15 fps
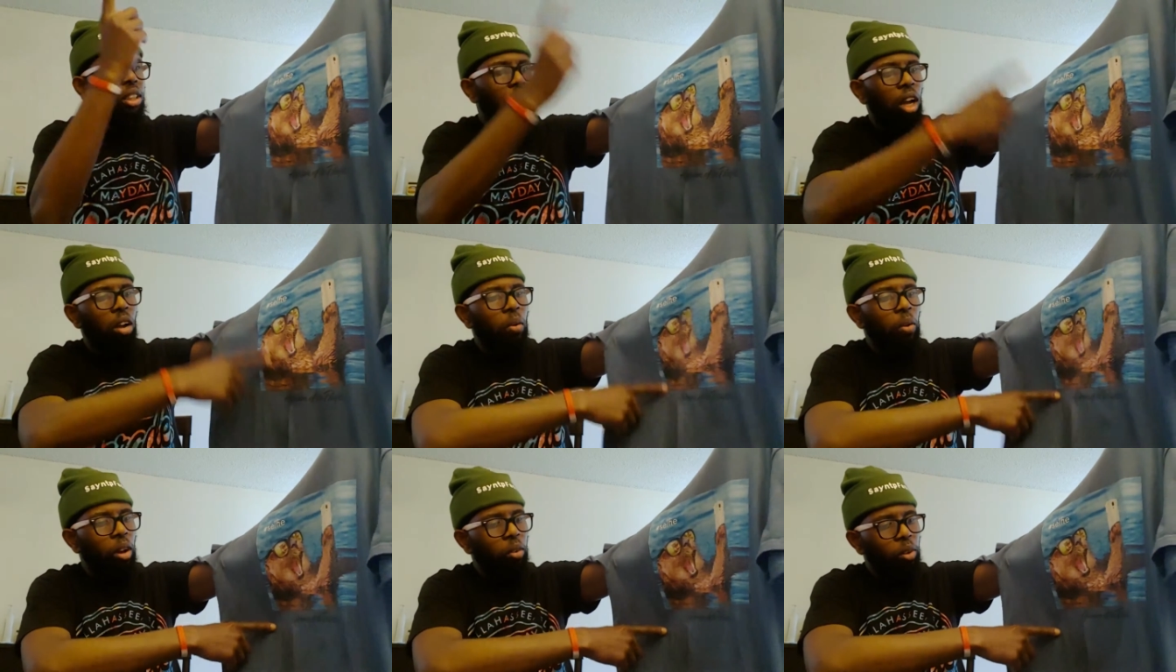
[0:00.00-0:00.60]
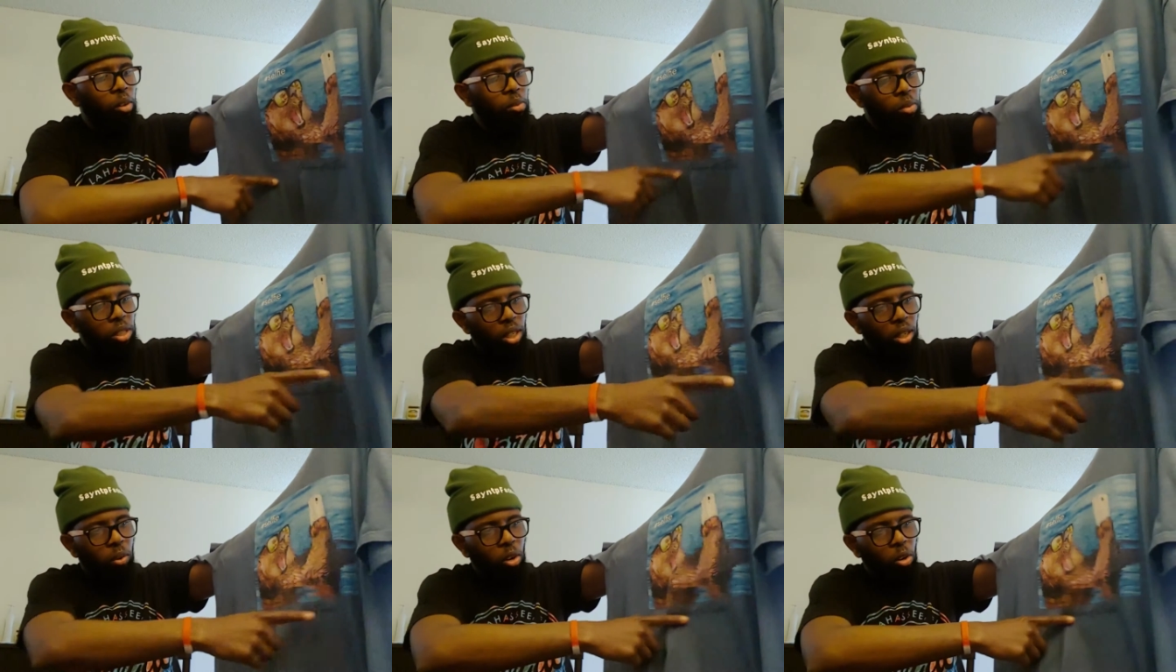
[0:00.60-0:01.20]
Aquarium, this is the
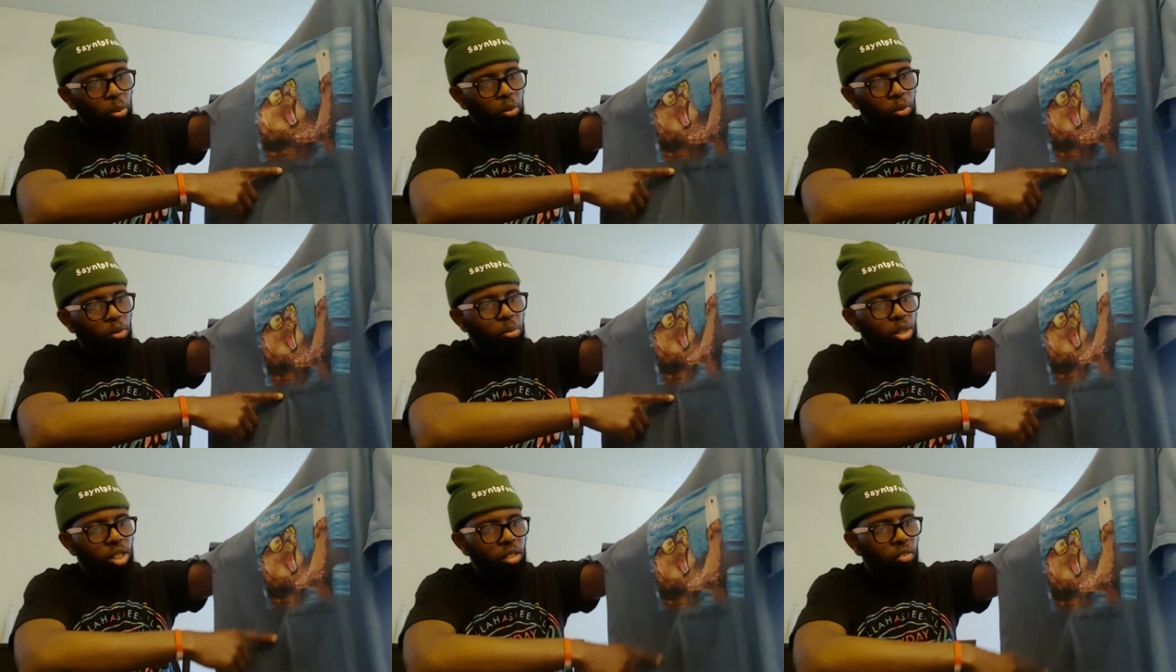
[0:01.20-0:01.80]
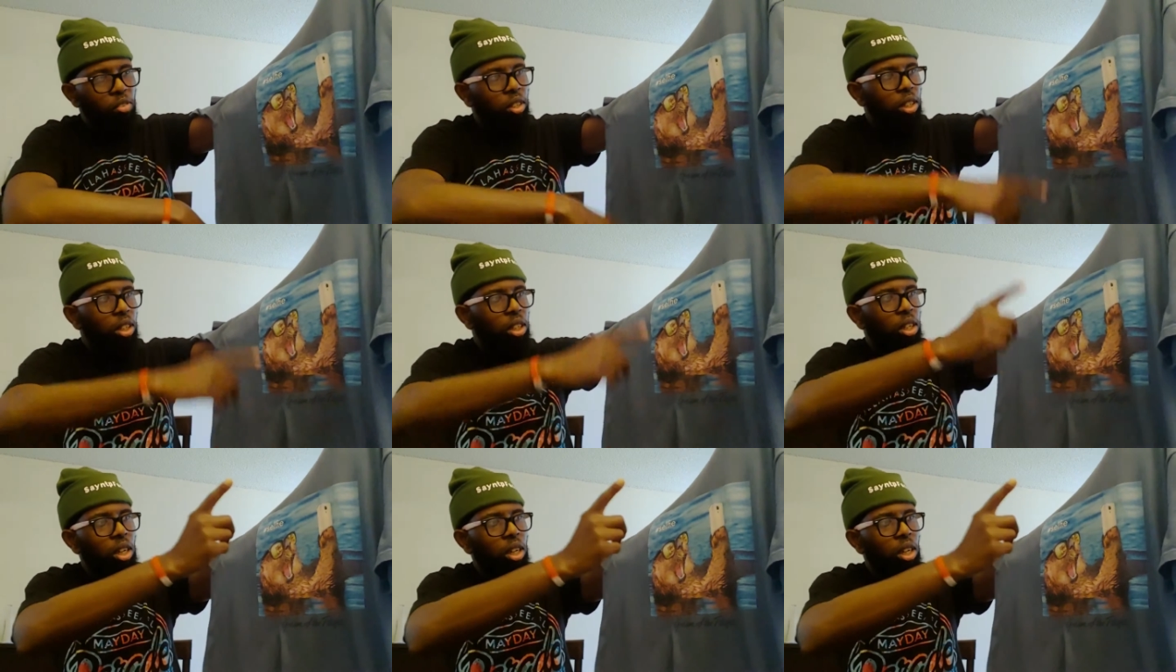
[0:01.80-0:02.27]
aquarium on the Pacific.